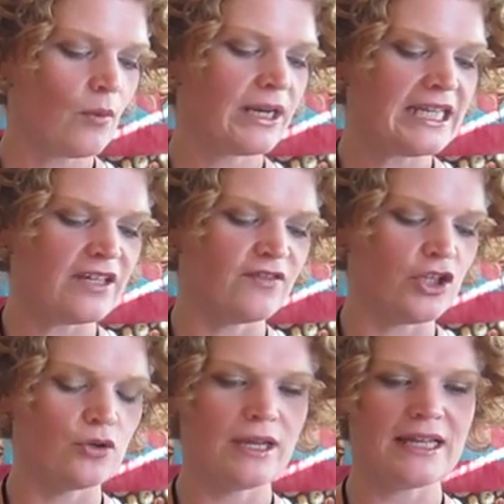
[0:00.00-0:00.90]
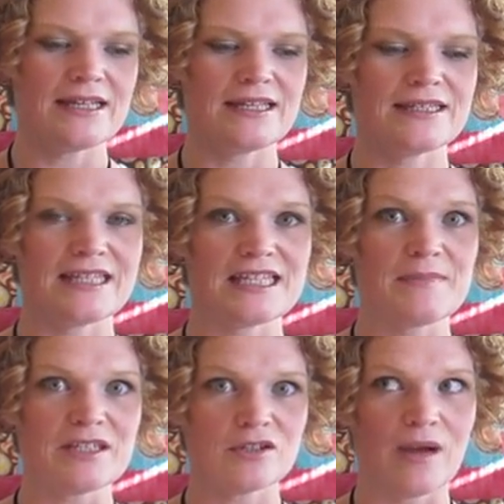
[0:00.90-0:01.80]
I want to give you is this
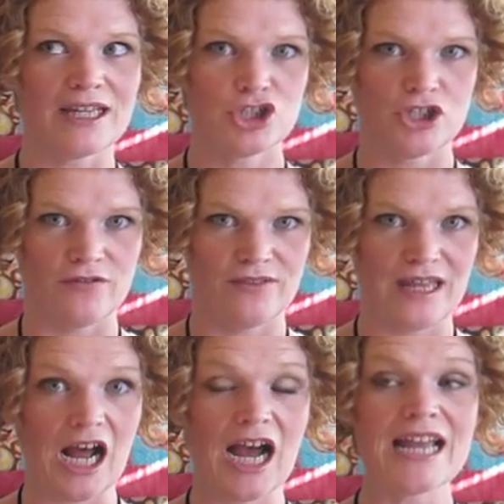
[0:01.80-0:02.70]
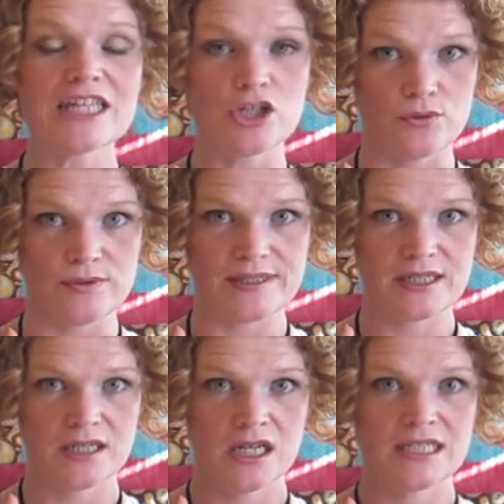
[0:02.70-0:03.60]
mental mind shift that I
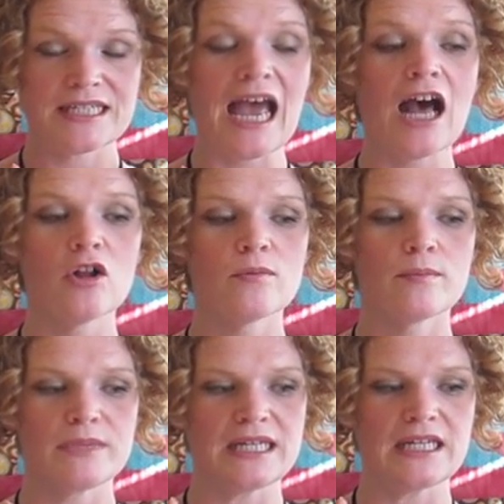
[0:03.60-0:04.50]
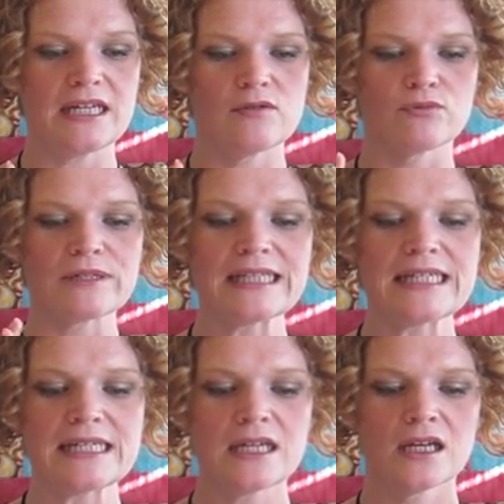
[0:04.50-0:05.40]
used to help me
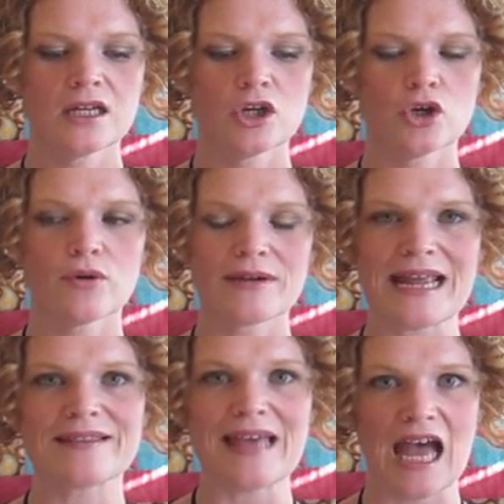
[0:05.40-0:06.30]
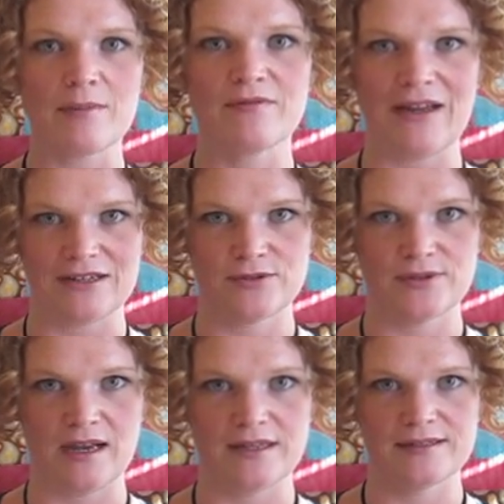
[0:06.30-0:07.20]
really create the habit of
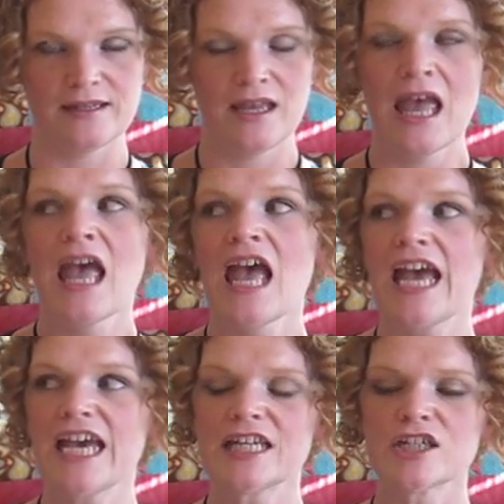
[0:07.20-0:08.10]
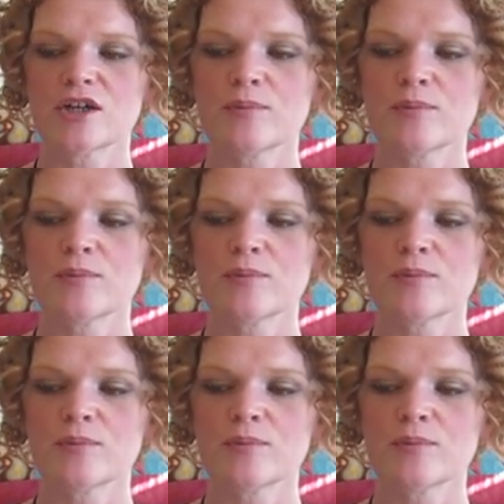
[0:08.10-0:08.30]
exercise. And